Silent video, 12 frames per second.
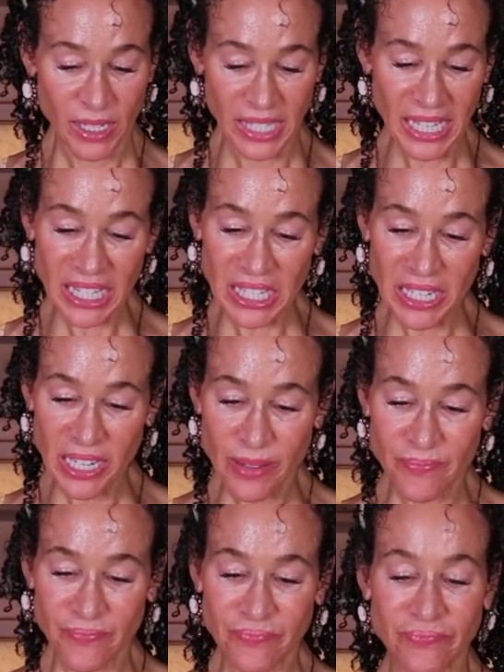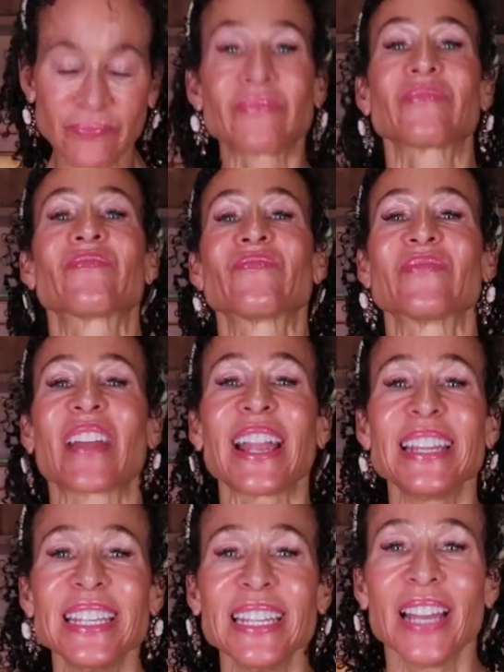60?
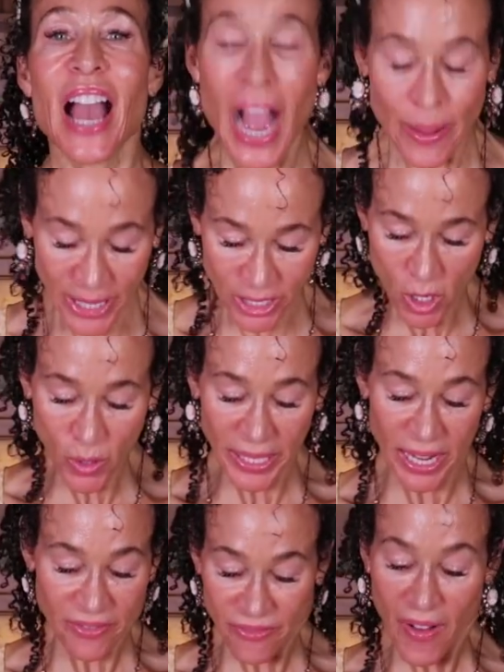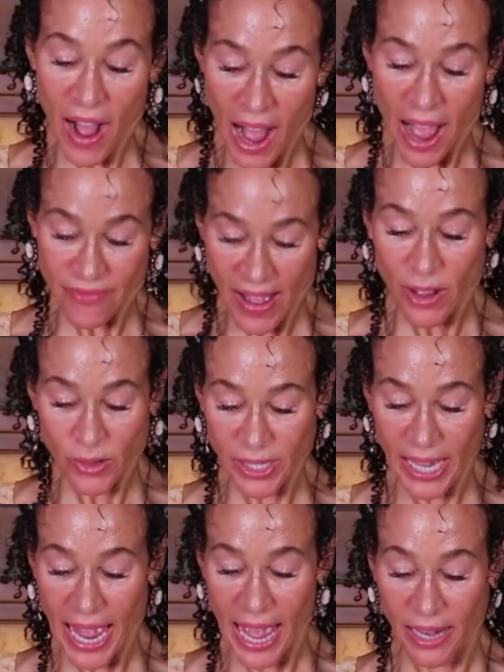90? I mean, it's only a five
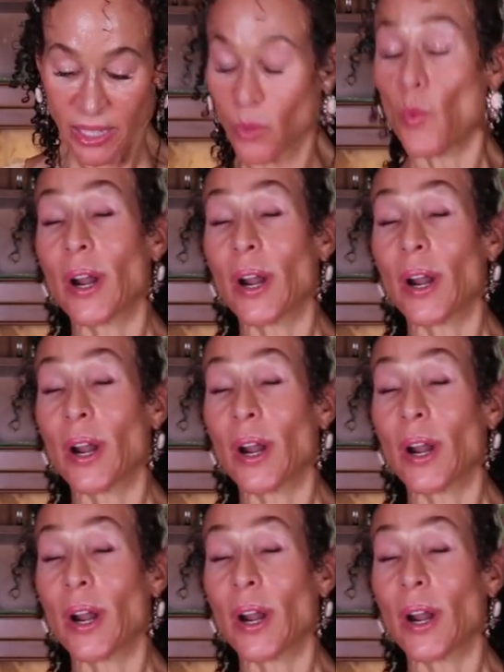ounce can. It's